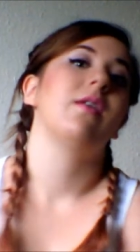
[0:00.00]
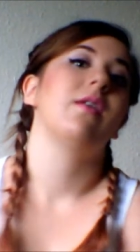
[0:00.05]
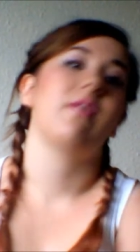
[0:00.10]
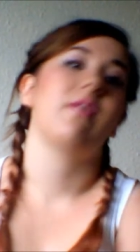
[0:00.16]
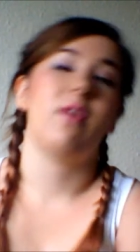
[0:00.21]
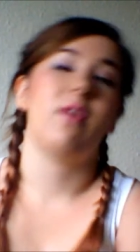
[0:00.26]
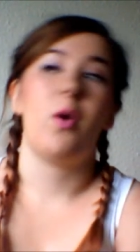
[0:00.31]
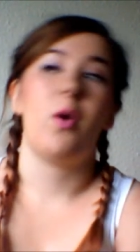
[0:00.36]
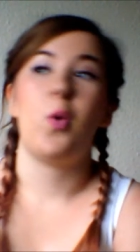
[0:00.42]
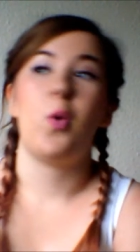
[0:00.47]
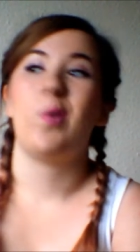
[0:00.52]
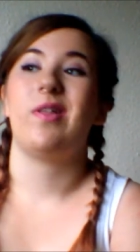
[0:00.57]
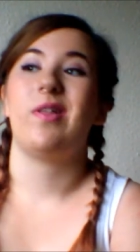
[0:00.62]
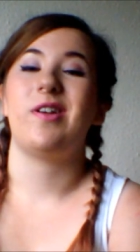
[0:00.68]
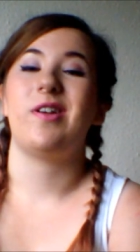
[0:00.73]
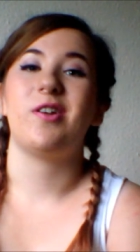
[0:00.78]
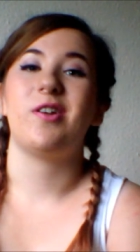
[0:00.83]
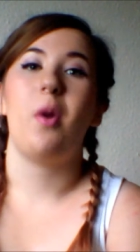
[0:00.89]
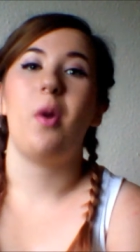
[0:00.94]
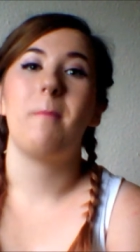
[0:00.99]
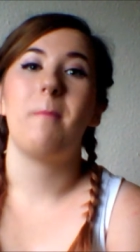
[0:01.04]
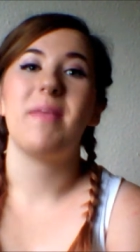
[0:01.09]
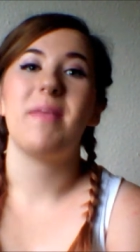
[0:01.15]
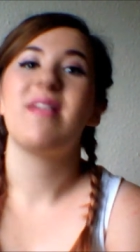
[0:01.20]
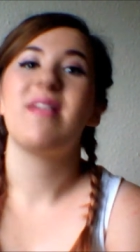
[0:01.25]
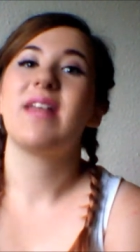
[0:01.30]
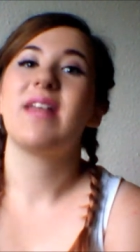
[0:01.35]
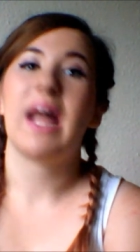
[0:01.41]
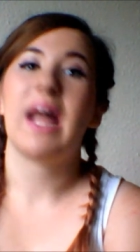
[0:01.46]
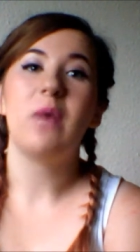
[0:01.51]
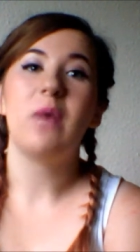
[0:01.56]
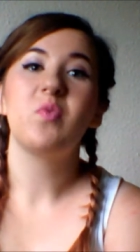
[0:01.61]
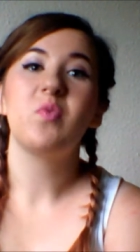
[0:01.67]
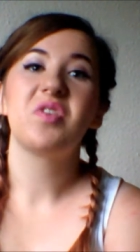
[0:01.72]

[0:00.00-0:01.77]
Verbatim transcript: so that you're not missing out,